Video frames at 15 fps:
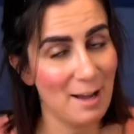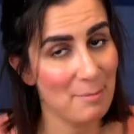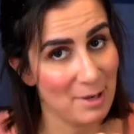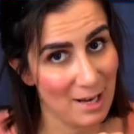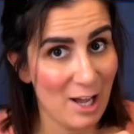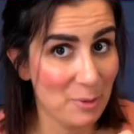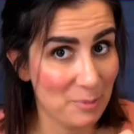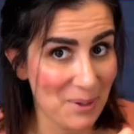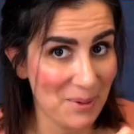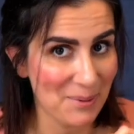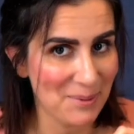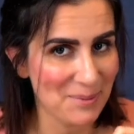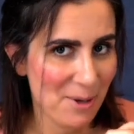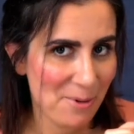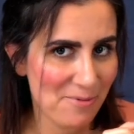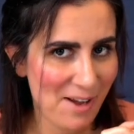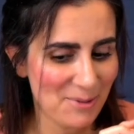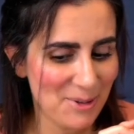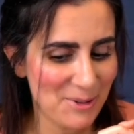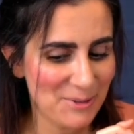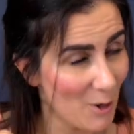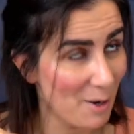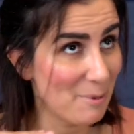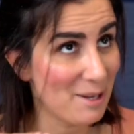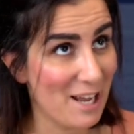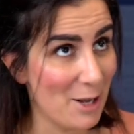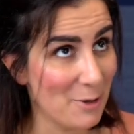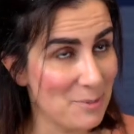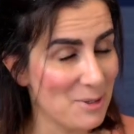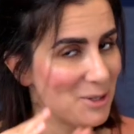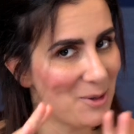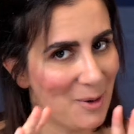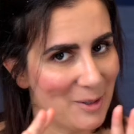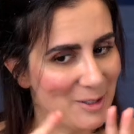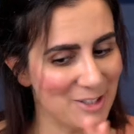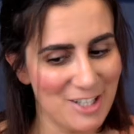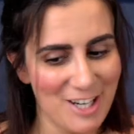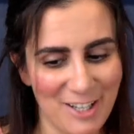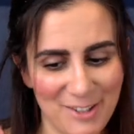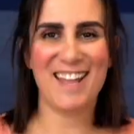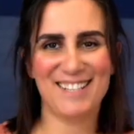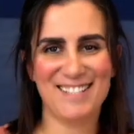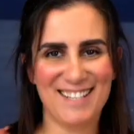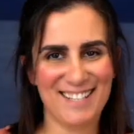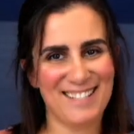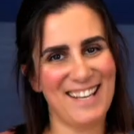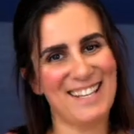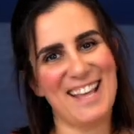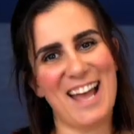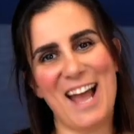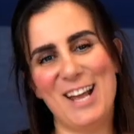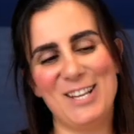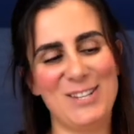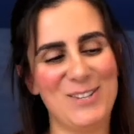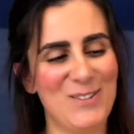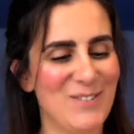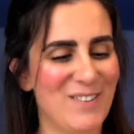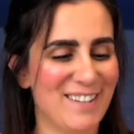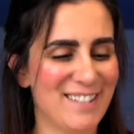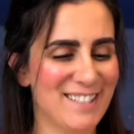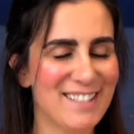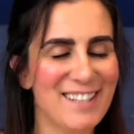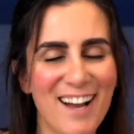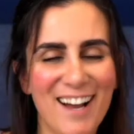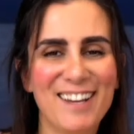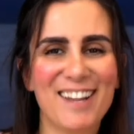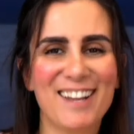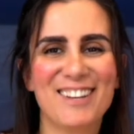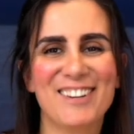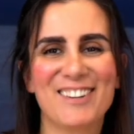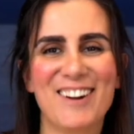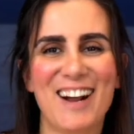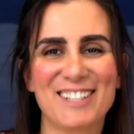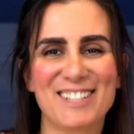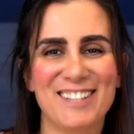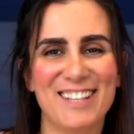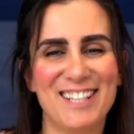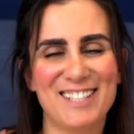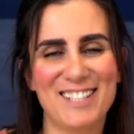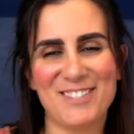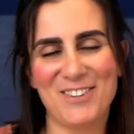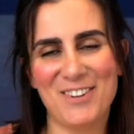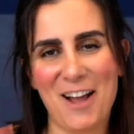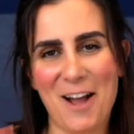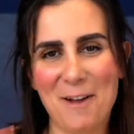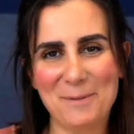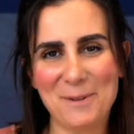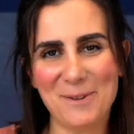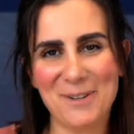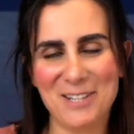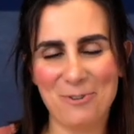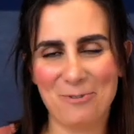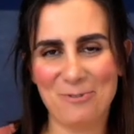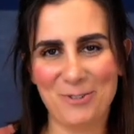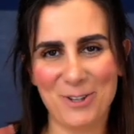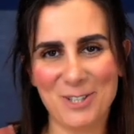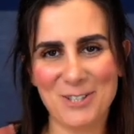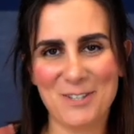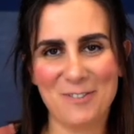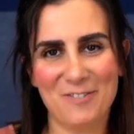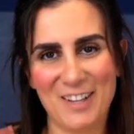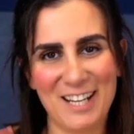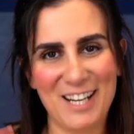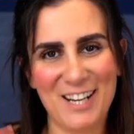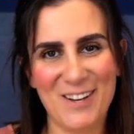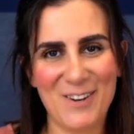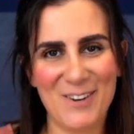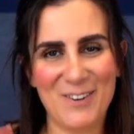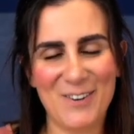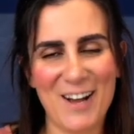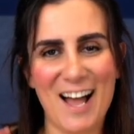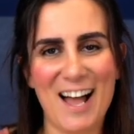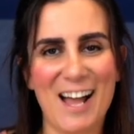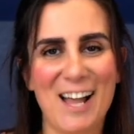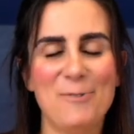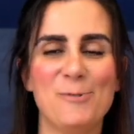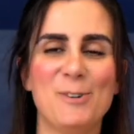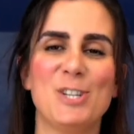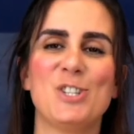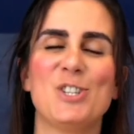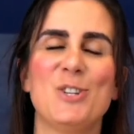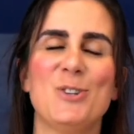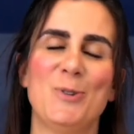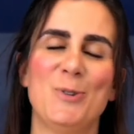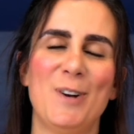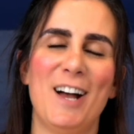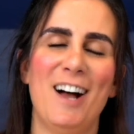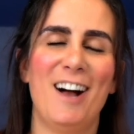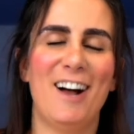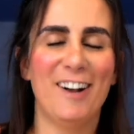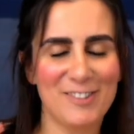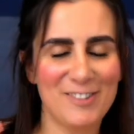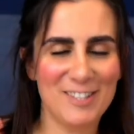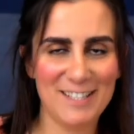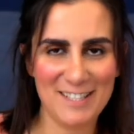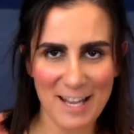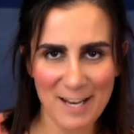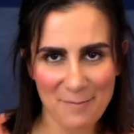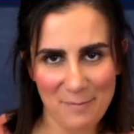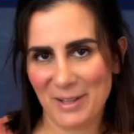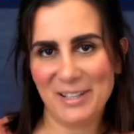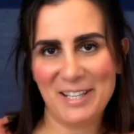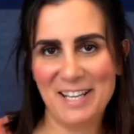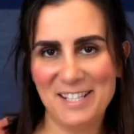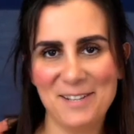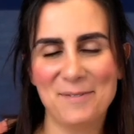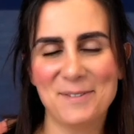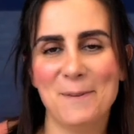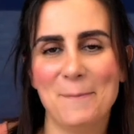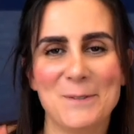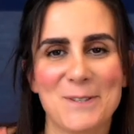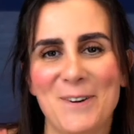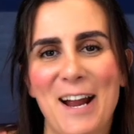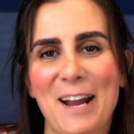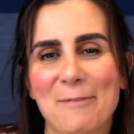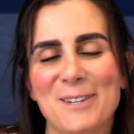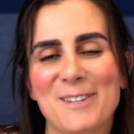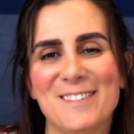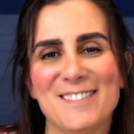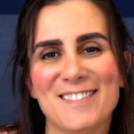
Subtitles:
I'm going to help you go viral, or I'm going to help you grow your channel. And just like that, you are done. Congratulations on uploading your first video. I wish you hundreds and millions of subscribers